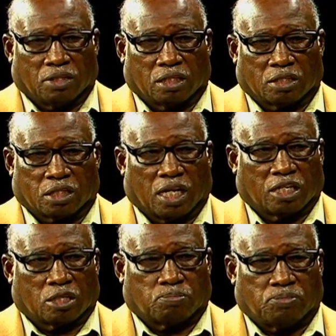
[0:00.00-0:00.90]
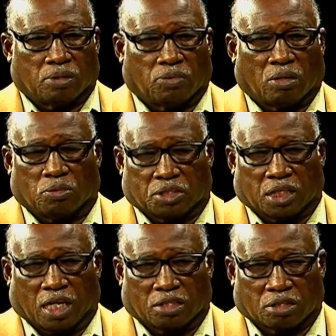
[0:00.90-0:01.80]
And the saddest, well, I don't want to
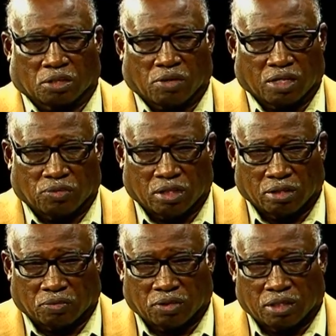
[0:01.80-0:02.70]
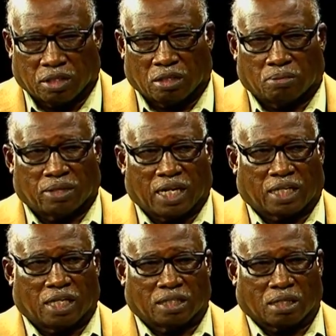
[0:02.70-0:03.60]
say it's great when you look, when young black
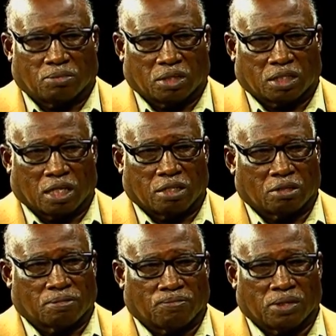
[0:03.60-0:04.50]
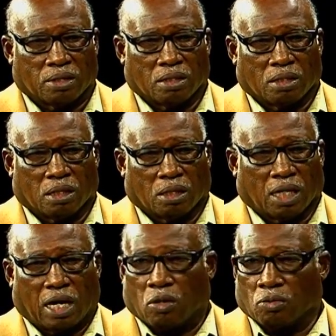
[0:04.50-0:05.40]
kids come, they tell you,
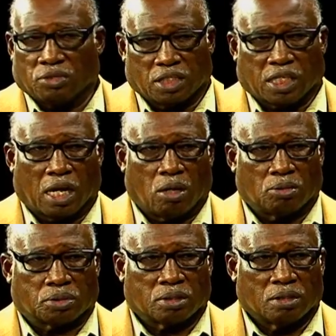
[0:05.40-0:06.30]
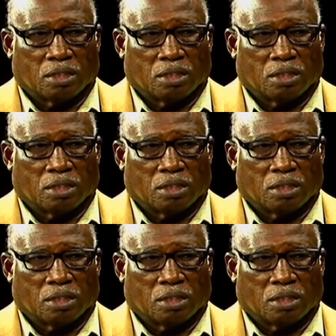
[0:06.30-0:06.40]
I own this house